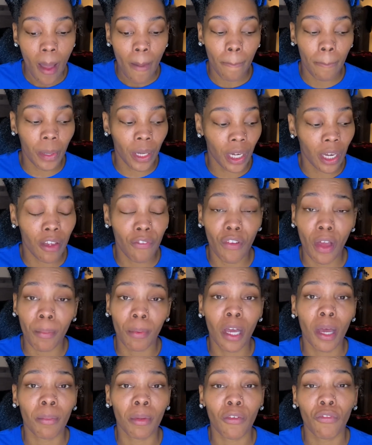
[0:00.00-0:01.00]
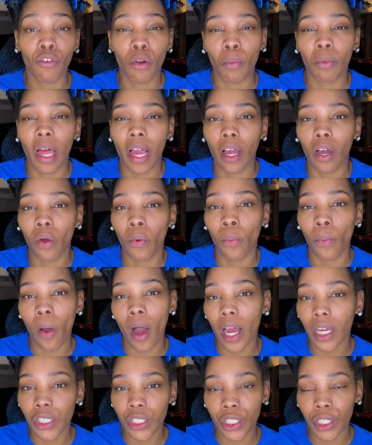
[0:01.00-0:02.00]
But if I'm coming from like a
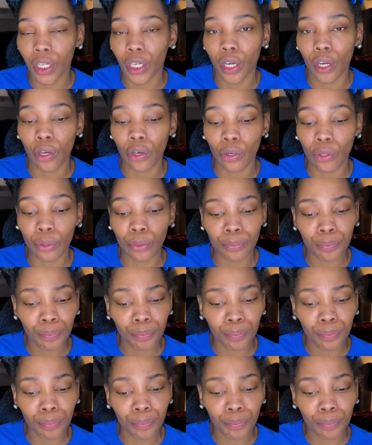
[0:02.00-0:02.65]
wash and go